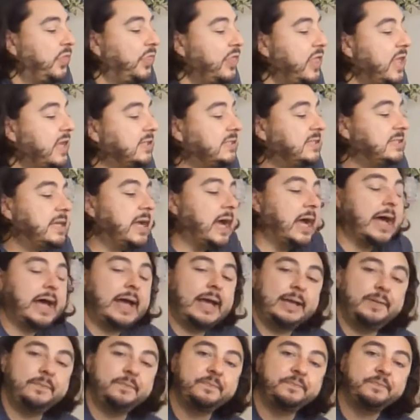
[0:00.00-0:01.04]
This
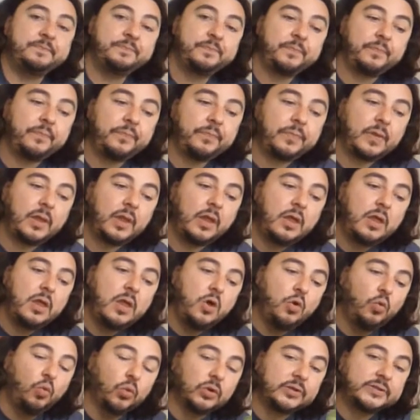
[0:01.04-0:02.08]
guy
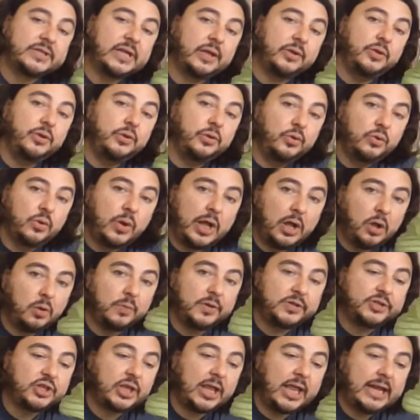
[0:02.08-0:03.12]
will tell you how
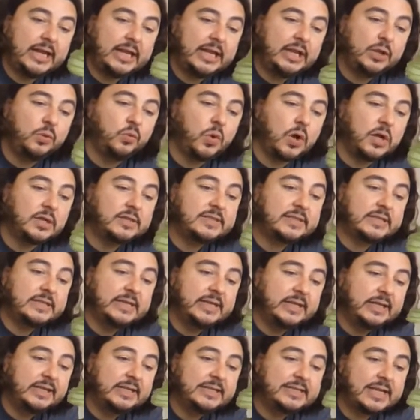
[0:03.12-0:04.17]
much light he wants and
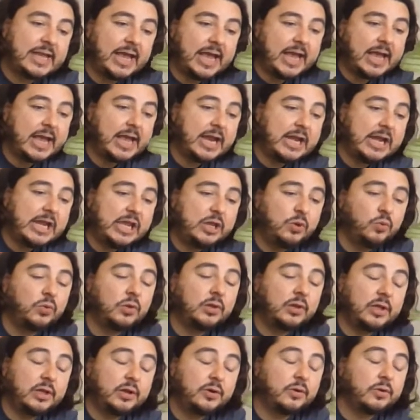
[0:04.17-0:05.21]
needs, and he will
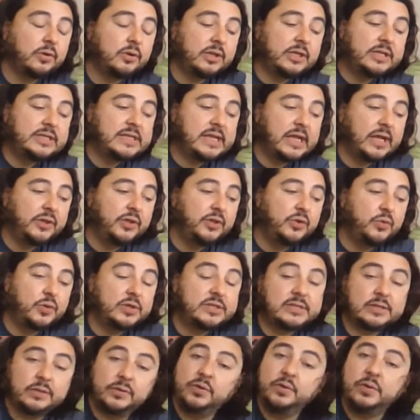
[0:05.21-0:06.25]
literally tell you
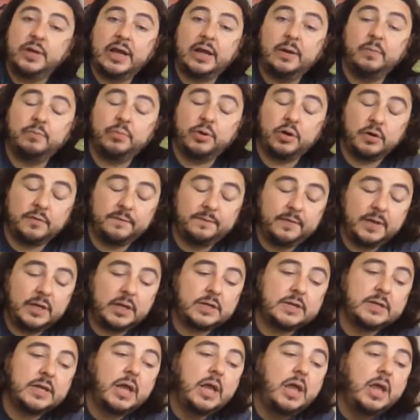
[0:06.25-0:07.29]
until you get it
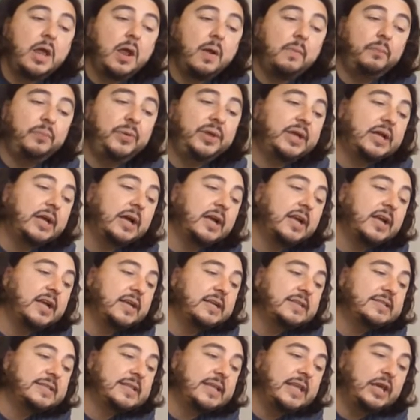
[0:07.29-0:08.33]
perfect,
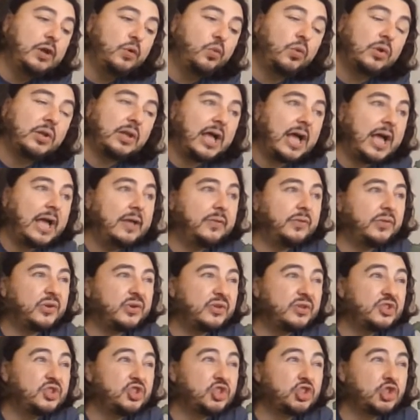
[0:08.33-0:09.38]
because it will either
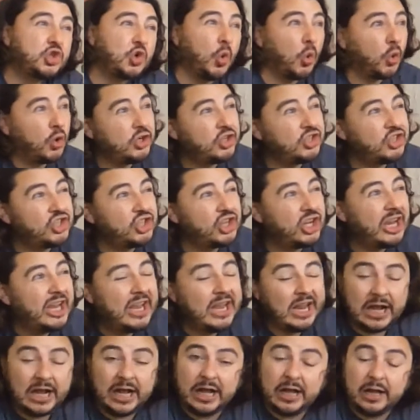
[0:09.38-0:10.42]
scorch
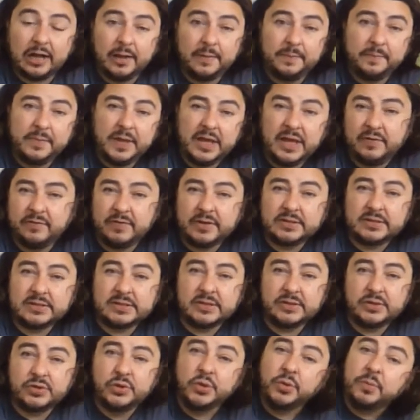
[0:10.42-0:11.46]
if it's
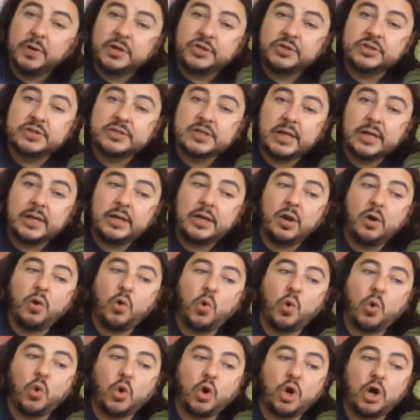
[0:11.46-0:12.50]
in too much sun,
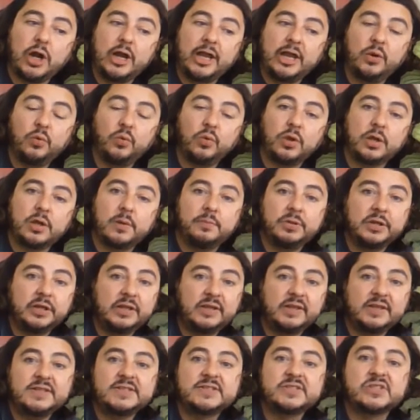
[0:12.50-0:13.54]
or it will
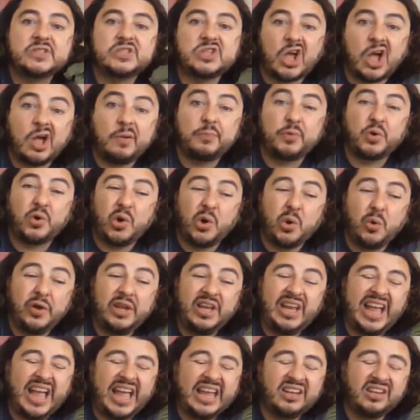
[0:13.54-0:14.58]
completely stop
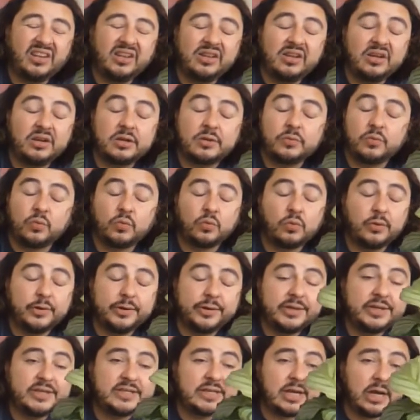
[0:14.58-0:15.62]
growing and look
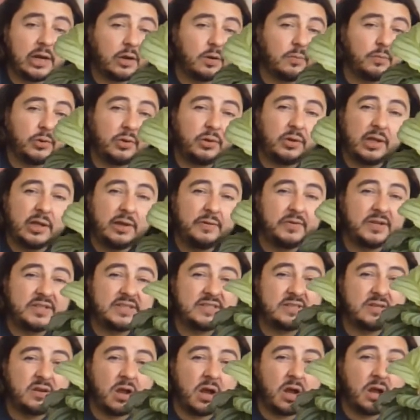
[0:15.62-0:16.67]
really terrible if
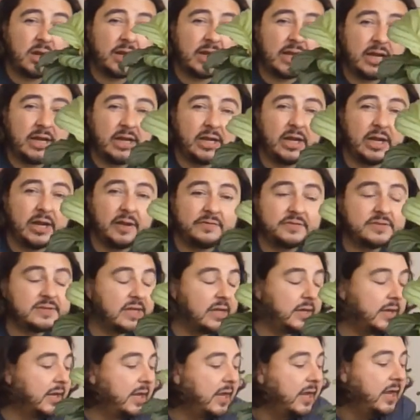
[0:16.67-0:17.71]
it's not getting enough
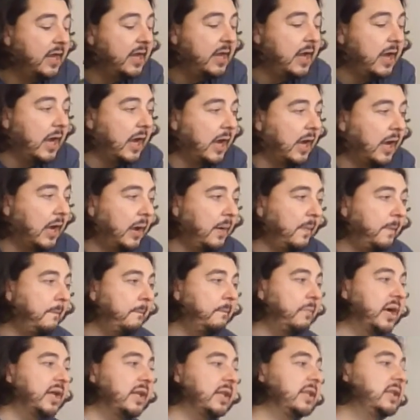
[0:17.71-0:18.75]
sun.
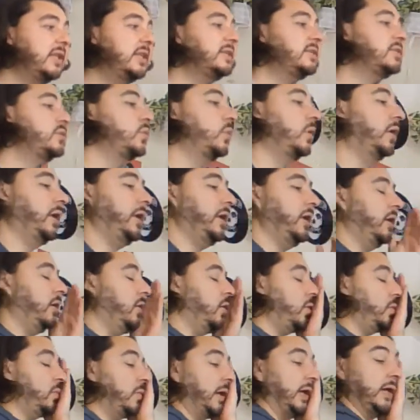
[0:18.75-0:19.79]
But this one,
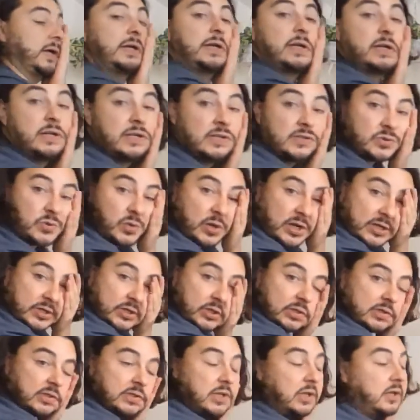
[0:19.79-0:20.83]
oh my goodness
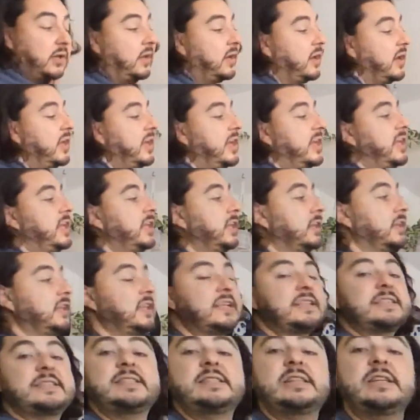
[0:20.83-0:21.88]
gracious, this